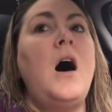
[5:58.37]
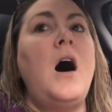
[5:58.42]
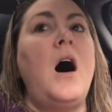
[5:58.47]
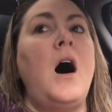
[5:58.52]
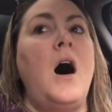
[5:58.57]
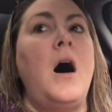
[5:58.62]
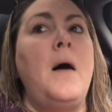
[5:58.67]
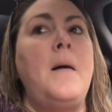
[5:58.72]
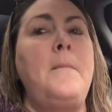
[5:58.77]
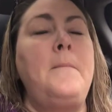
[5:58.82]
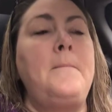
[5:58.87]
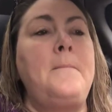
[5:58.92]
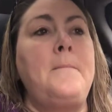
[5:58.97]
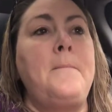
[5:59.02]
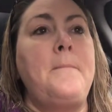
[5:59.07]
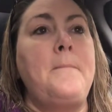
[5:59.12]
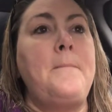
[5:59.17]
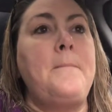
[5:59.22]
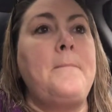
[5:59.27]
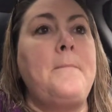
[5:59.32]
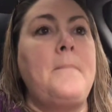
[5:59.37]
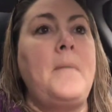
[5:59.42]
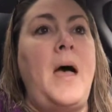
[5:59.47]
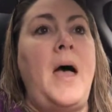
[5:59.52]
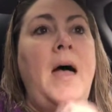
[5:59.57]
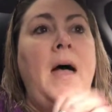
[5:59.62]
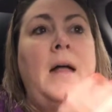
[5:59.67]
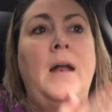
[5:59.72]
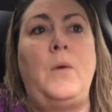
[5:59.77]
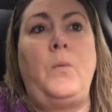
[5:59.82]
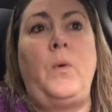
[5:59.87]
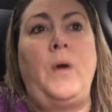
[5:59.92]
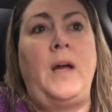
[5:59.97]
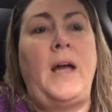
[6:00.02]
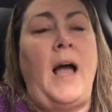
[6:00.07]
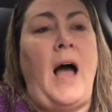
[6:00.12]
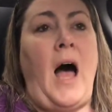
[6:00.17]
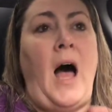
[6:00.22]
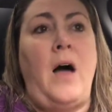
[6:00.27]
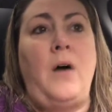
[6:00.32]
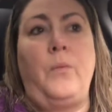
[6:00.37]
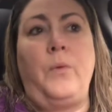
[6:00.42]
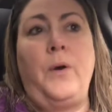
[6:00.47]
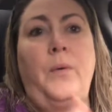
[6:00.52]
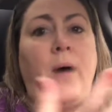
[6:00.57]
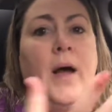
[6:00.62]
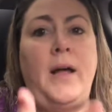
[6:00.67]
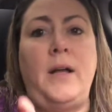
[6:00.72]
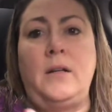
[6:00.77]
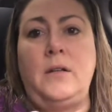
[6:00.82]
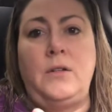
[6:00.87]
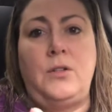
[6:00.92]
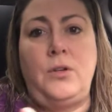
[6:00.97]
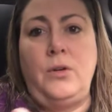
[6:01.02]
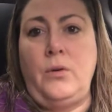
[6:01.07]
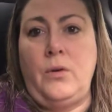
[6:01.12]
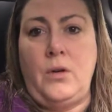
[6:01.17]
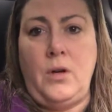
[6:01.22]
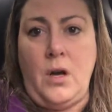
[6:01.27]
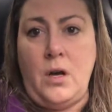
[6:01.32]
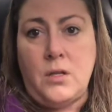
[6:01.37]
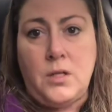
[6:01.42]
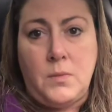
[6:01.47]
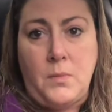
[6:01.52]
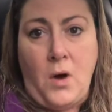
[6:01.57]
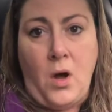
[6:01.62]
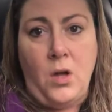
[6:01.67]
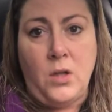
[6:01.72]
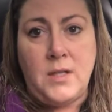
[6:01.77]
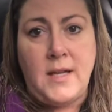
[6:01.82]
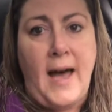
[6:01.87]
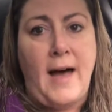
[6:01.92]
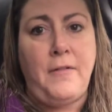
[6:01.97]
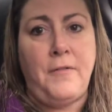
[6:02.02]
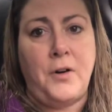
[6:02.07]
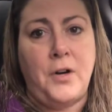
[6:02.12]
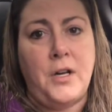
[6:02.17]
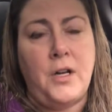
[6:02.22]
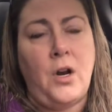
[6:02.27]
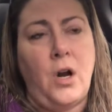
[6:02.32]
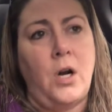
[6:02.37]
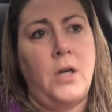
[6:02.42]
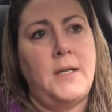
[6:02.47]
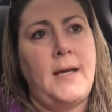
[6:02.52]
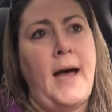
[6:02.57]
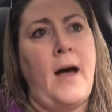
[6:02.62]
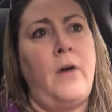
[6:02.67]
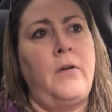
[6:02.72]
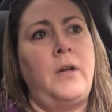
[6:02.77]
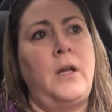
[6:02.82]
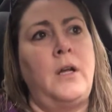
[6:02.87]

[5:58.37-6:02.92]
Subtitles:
And we went into a small tavern in our town,